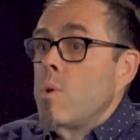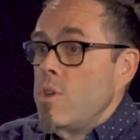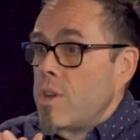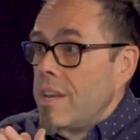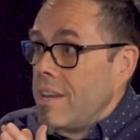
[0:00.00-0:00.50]
where
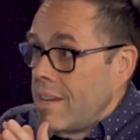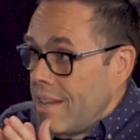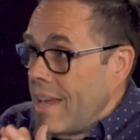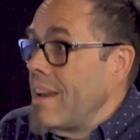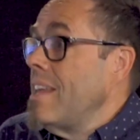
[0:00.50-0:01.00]
you can
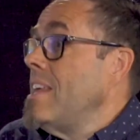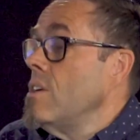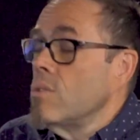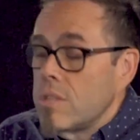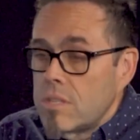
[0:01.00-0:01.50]
get it
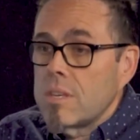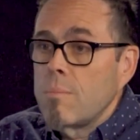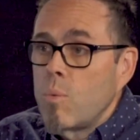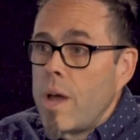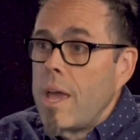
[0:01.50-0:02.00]
healed in
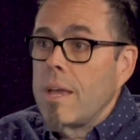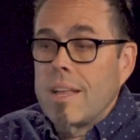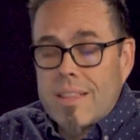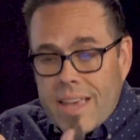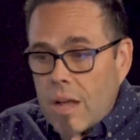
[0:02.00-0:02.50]
some way,
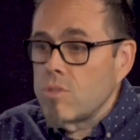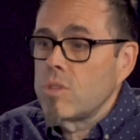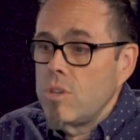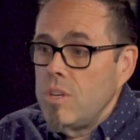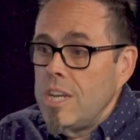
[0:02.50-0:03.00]
get the
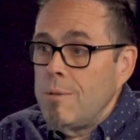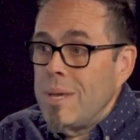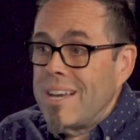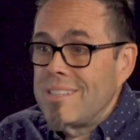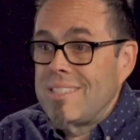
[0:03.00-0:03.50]
counseling you need,
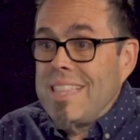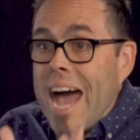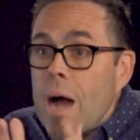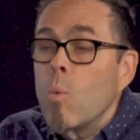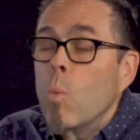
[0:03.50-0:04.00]
because
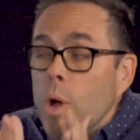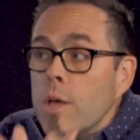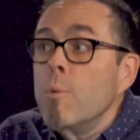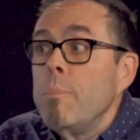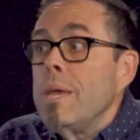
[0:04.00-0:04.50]
that
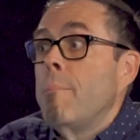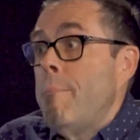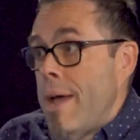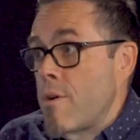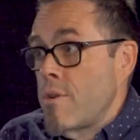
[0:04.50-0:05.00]
will be a
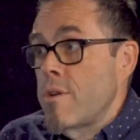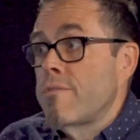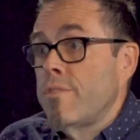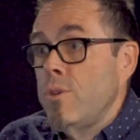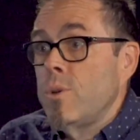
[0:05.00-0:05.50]
barrier
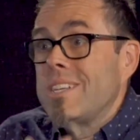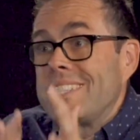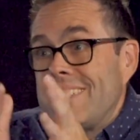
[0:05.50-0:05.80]
for you